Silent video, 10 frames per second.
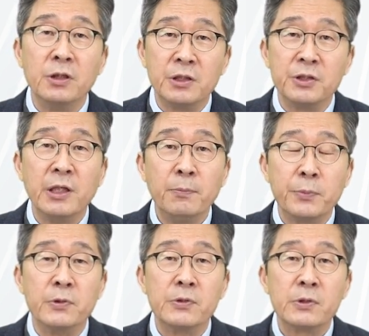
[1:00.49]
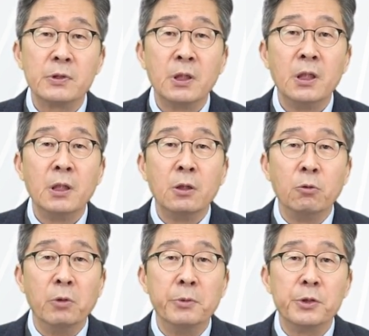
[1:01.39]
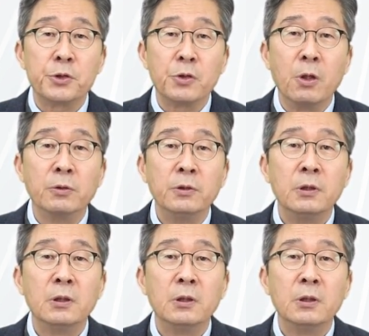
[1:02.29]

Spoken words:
examples will be shown.